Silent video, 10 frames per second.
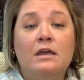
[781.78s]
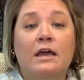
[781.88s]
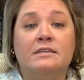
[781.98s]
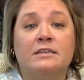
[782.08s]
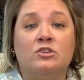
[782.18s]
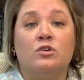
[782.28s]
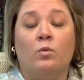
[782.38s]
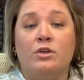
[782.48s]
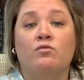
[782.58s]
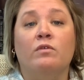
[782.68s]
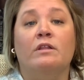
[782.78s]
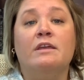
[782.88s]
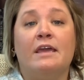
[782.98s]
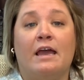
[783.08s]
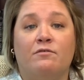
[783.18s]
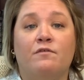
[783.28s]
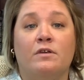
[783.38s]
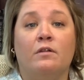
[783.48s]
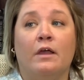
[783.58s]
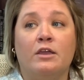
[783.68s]
etc., where you really can
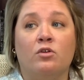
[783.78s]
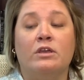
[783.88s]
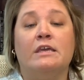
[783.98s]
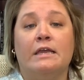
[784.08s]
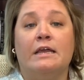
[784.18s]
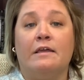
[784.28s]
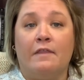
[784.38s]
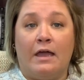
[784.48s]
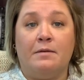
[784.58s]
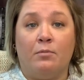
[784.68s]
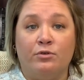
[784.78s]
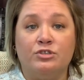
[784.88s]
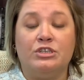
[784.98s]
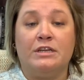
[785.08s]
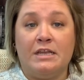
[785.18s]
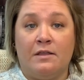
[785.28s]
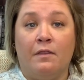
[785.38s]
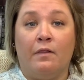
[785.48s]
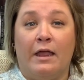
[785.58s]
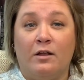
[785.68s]
feel like you're getting that immersion in the
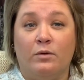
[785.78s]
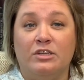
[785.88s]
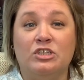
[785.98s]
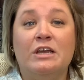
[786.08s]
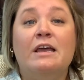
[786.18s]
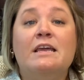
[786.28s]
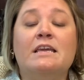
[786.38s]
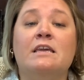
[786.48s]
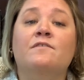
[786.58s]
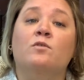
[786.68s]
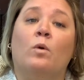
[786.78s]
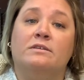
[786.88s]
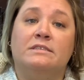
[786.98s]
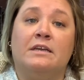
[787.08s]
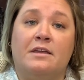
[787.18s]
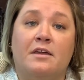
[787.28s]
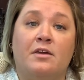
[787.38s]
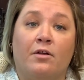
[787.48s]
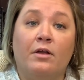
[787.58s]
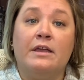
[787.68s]
language, even while staying
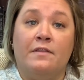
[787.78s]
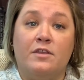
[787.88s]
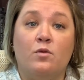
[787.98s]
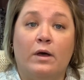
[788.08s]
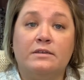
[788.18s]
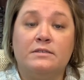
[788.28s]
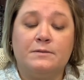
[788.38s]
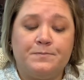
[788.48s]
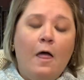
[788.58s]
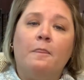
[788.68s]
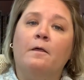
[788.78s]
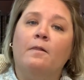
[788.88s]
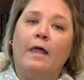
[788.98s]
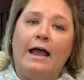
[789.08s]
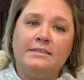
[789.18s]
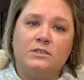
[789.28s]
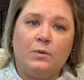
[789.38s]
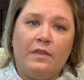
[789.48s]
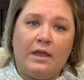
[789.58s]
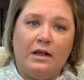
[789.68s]
here in the US. The last
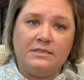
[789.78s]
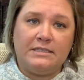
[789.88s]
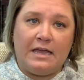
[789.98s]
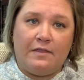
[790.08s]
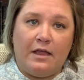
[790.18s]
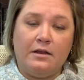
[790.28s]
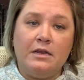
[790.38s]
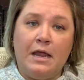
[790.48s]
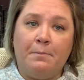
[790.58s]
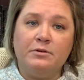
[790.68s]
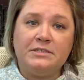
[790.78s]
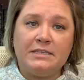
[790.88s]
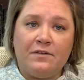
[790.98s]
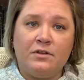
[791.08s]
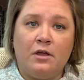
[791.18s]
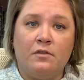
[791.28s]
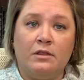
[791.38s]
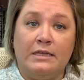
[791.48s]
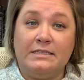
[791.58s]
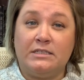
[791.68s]
one that I'll say then, number 7 on the
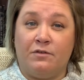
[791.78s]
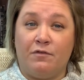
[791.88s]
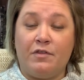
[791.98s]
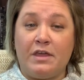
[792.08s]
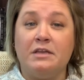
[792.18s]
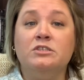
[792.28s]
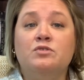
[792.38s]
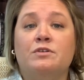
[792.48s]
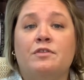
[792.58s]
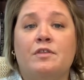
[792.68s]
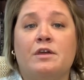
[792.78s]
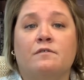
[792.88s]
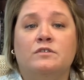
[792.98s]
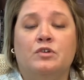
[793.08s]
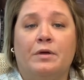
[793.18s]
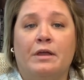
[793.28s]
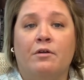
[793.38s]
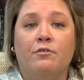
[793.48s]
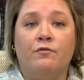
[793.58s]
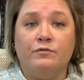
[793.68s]
list of things you can think of
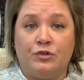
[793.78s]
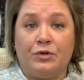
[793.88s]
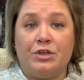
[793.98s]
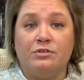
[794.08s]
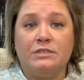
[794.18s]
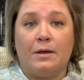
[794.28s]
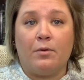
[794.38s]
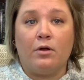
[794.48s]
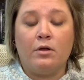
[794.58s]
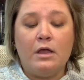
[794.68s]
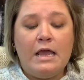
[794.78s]
doing during your summer,